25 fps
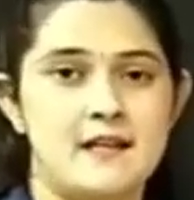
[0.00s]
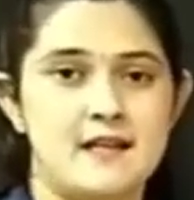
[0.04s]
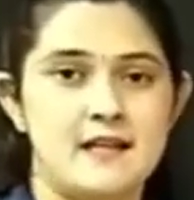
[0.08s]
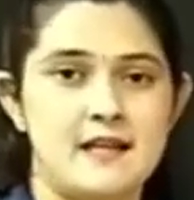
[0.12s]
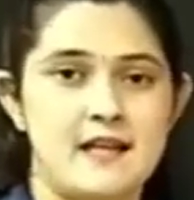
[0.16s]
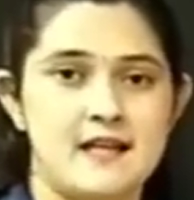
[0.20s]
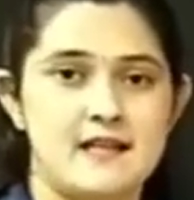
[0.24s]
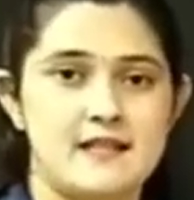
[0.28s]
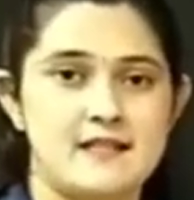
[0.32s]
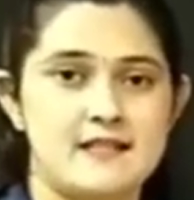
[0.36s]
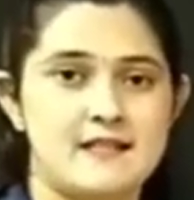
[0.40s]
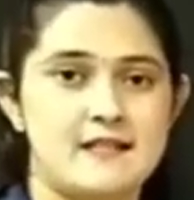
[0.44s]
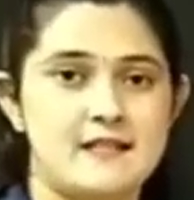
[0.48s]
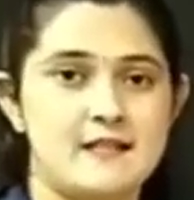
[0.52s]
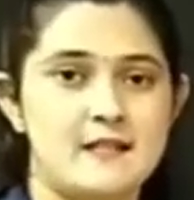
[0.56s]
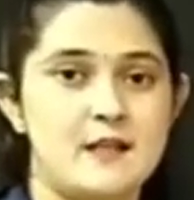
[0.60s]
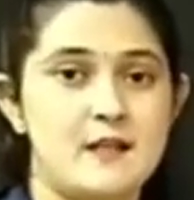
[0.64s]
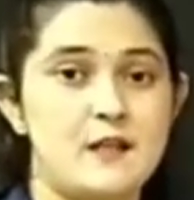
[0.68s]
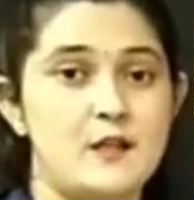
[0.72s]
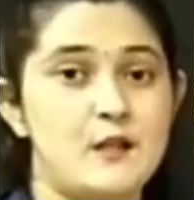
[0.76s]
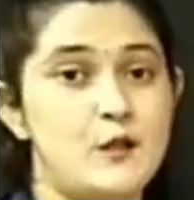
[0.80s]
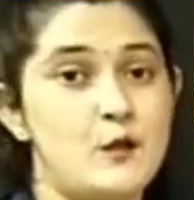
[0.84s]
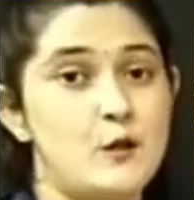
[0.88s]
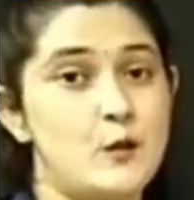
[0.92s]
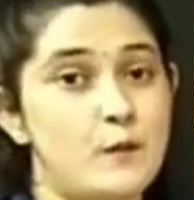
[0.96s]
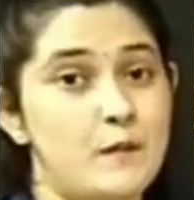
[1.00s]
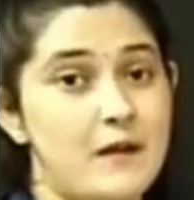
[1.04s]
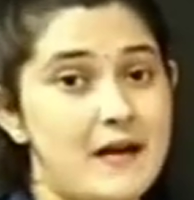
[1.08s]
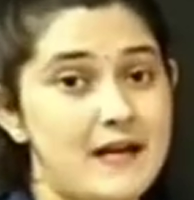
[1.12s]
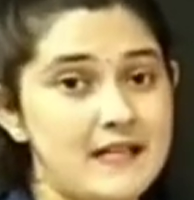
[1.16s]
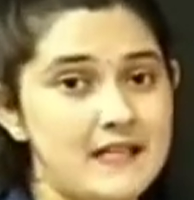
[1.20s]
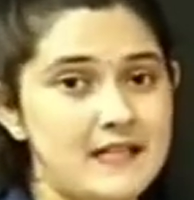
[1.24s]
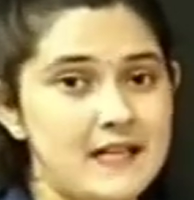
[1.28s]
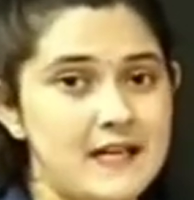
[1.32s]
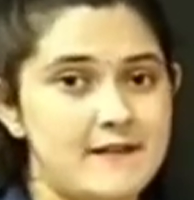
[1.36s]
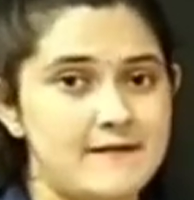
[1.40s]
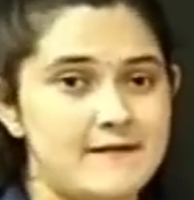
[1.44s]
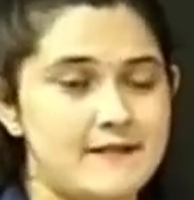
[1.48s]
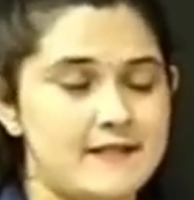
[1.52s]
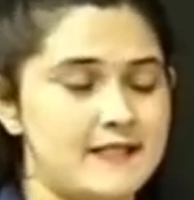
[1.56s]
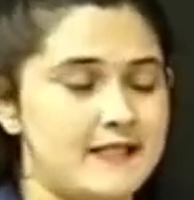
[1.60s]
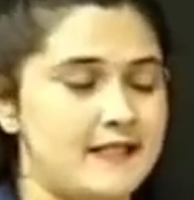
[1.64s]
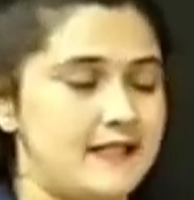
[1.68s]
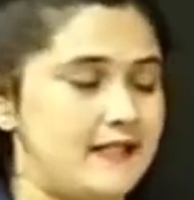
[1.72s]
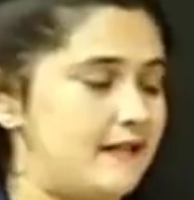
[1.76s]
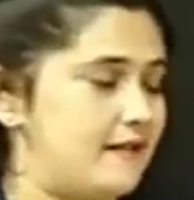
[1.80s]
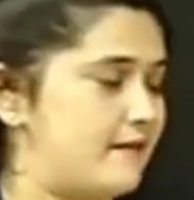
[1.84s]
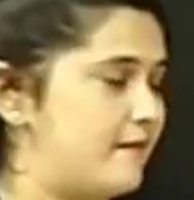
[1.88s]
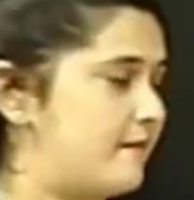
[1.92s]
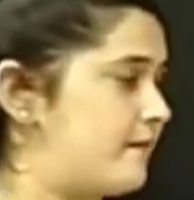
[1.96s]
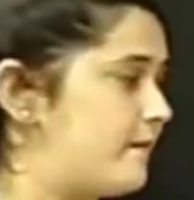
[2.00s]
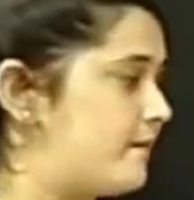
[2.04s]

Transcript: Yes, you might have seen.